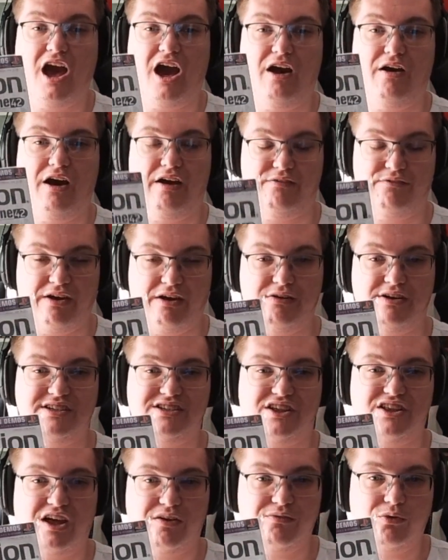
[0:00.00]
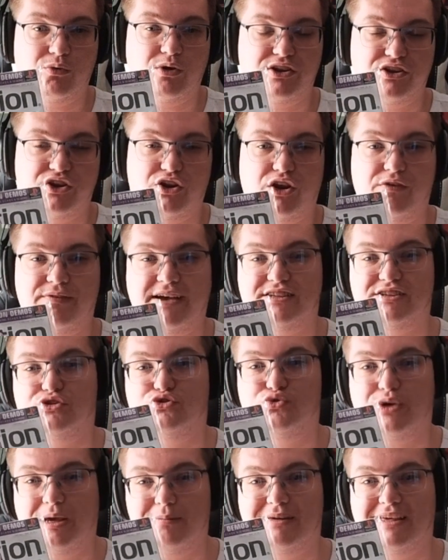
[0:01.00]
Uh, there is another one, you know, there's a
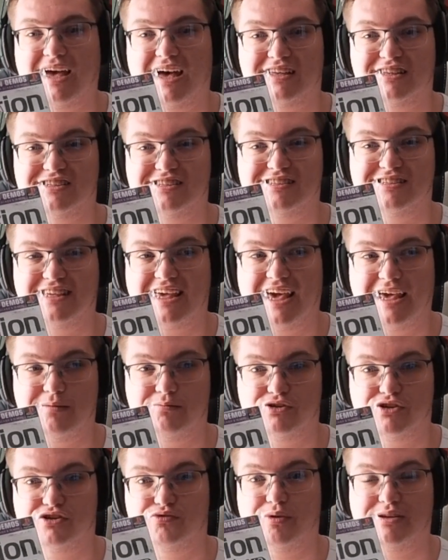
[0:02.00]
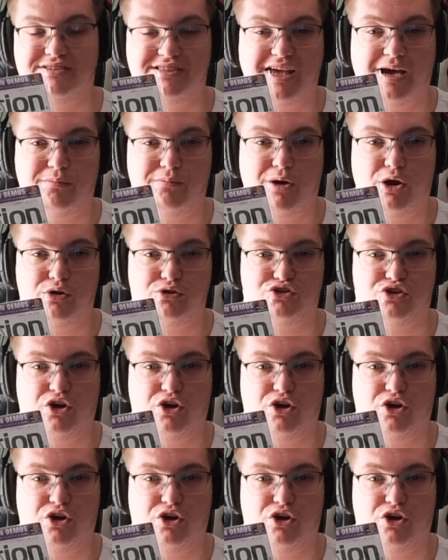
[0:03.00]
Dreamcast's games just with demos.